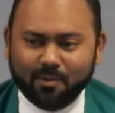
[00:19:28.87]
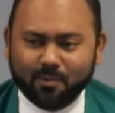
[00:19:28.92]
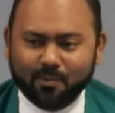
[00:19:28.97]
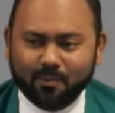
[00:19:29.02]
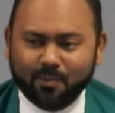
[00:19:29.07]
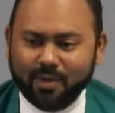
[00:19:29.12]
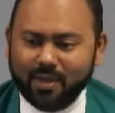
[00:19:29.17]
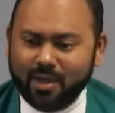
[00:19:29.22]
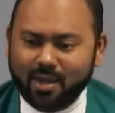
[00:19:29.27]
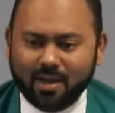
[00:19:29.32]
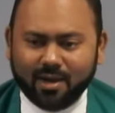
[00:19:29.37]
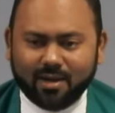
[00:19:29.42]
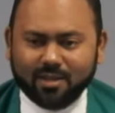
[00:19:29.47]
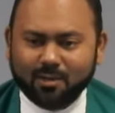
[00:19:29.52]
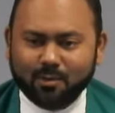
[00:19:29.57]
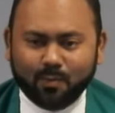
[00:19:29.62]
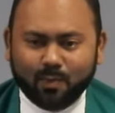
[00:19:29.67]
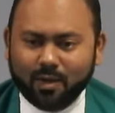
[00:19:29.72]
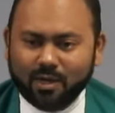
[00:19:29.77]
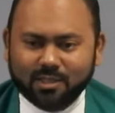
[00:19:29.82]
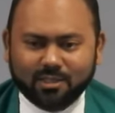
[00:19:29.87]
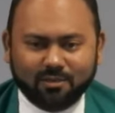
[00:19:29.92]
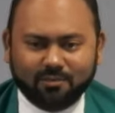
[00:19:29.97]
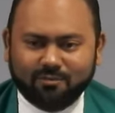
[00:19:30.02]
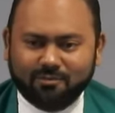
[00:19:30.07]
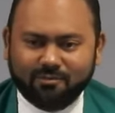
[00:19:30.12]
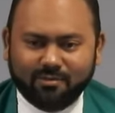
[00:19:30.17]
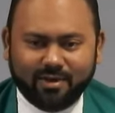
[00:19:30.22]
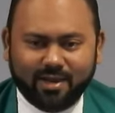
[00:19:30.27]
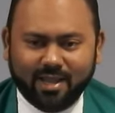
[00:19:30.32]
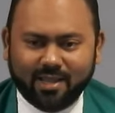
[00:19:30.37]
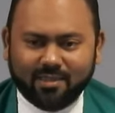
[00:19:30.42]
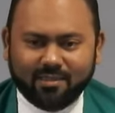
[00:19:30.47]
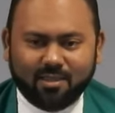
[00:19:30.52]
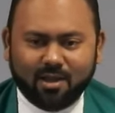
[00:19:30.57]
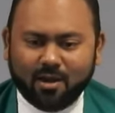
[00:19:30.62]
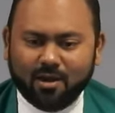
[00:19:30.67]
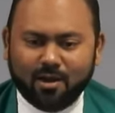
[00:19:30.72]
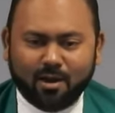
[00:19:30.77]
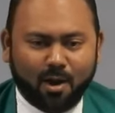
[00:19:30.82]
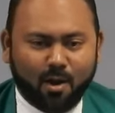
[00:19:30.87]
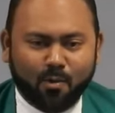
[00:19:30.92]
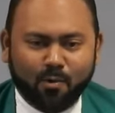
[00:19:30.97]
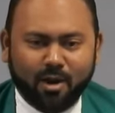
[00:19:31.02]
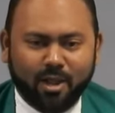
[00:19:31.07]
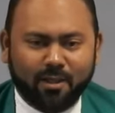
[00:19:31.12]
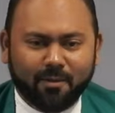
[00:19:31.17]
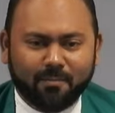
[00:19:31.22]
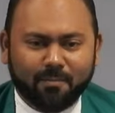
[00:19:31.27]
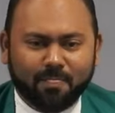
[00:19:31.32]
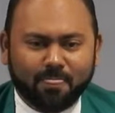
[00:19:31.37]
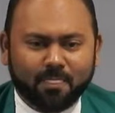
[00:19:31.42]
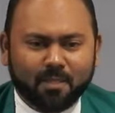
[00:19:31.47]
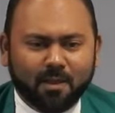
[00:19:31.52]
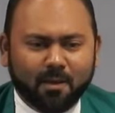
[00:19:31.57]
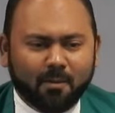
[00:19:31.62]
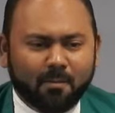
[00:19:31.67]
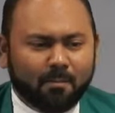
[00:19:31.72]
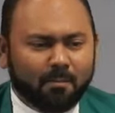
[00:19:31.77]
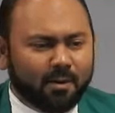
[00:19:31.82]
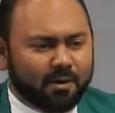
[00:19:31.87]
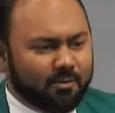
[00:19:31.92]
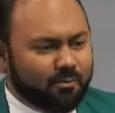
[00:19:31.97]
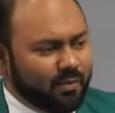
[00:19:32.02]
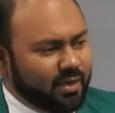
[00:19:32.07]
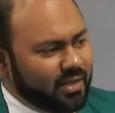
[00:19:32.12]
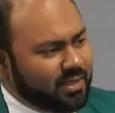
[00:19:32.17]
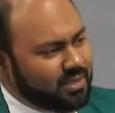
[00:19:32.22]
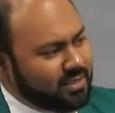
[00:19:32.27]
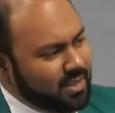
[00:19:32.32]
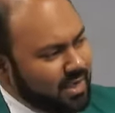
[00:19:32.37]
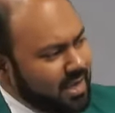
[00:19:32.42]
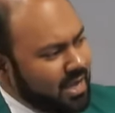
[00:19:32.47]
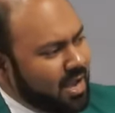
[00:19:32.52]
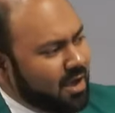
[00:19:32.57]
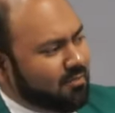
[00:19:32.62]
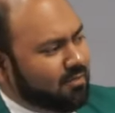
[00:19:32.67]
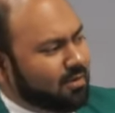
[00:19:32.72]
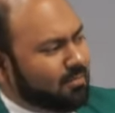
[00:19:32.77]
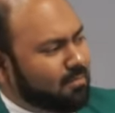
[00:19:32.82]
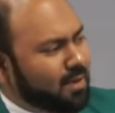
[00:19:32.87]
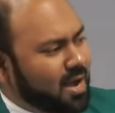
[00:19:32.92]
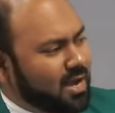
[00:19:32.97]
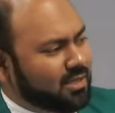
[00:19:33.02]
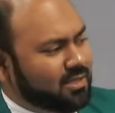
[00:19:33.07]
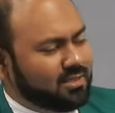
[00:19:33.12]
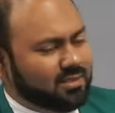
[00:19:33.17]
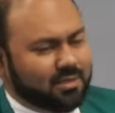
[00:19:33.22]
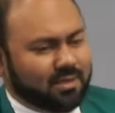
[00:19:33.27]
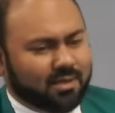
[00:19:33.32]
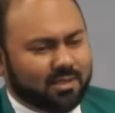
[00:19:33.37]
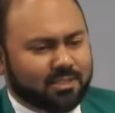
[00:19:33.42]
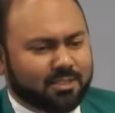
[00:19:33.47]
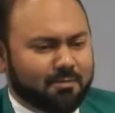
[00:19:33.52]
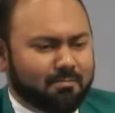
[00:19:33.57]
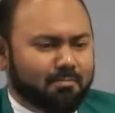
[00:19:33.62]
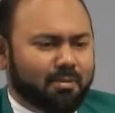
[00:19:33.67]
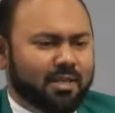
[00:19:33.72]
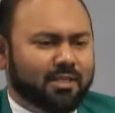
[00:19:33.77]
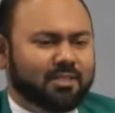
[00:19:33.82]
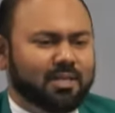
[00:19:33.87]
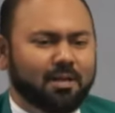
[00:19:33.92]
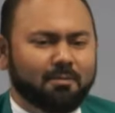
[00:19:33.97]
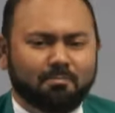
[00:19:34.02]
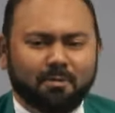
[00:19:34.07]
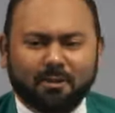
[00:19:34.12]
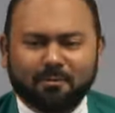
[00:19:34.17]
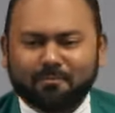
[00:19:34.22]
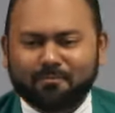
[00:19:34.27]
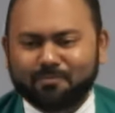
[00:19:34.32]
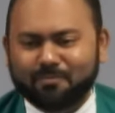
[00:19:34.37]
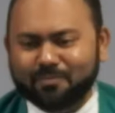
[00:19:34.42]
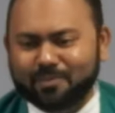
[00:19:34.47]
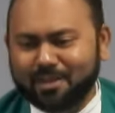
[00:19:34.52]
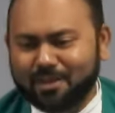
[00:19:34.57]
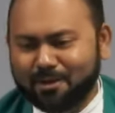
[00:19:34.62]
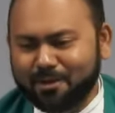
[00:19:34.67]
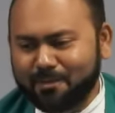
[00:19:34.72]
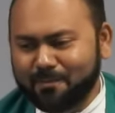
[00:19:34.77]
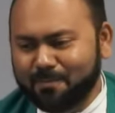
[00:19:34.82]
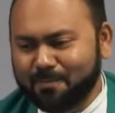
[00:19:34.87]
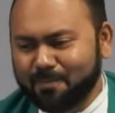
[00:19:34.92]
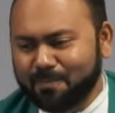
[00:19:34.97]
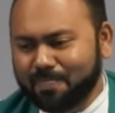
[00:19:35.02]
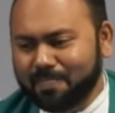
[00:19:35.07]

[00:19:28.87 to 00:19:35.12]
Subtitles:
we are at the verge of death or drowning, but we see our master simply sleeping, you know.